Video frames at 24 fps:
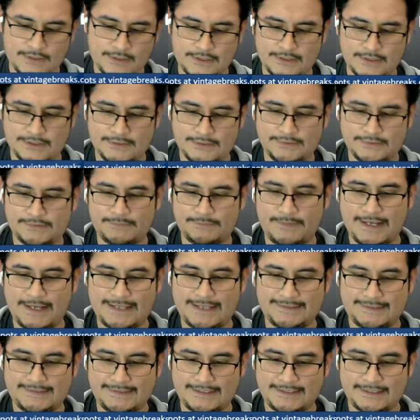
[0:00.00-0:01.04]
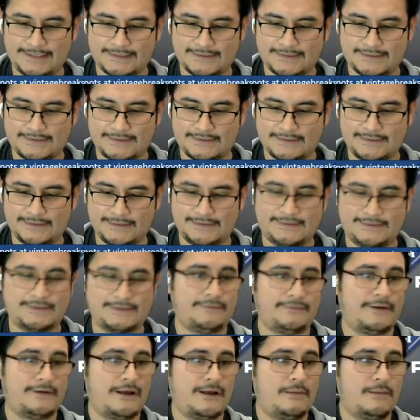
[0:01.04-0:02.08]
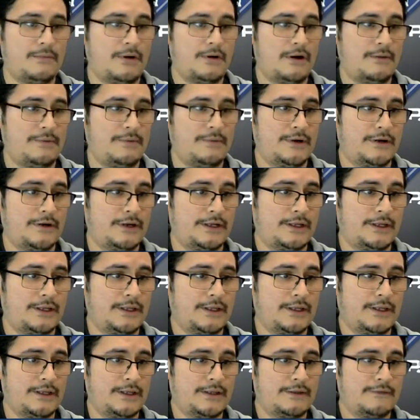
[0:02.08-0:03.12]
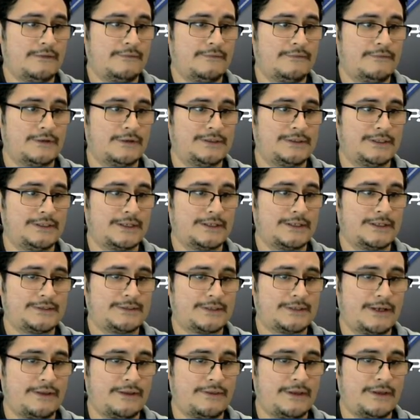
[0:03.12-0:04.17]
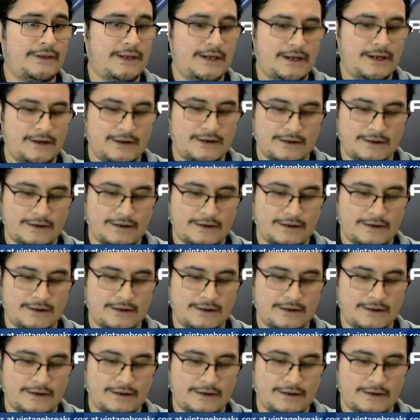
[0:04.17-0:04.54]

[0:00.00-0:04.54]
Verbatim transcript: Spot six, Stephon Marbury for Douglas Gauthier.